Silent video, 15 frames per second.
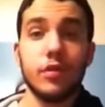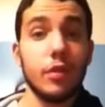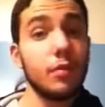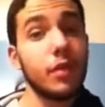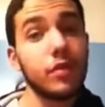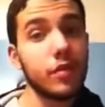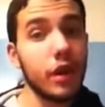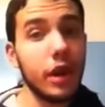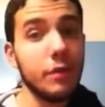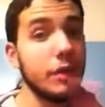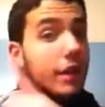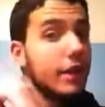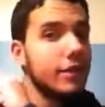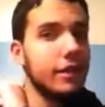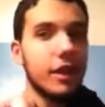except this
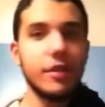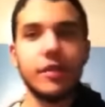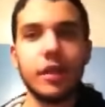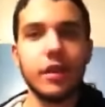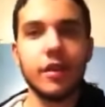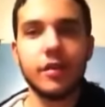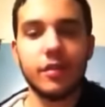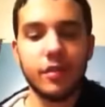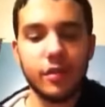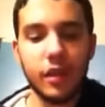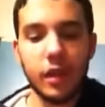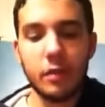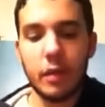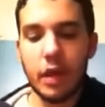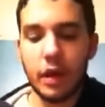time, Tensai doesn't
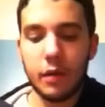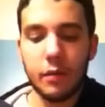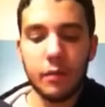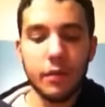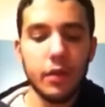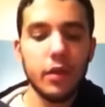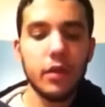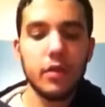sandbag him.